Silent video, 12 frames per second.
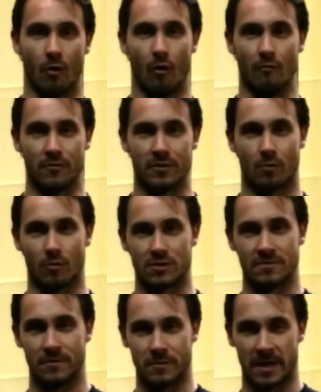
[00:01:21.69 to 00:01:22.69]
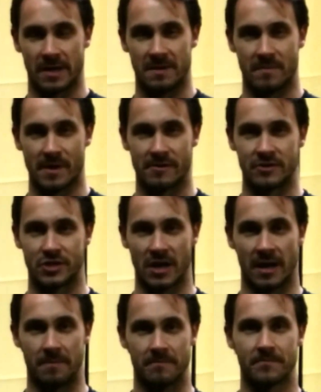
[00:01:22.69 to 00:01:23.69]
Over the course of you getting in better
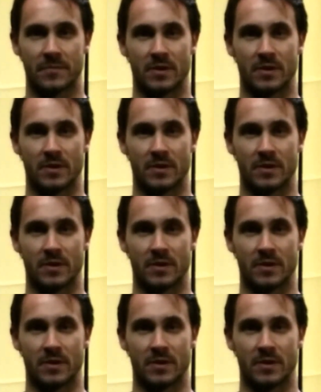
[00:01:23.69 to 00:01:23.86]
shape,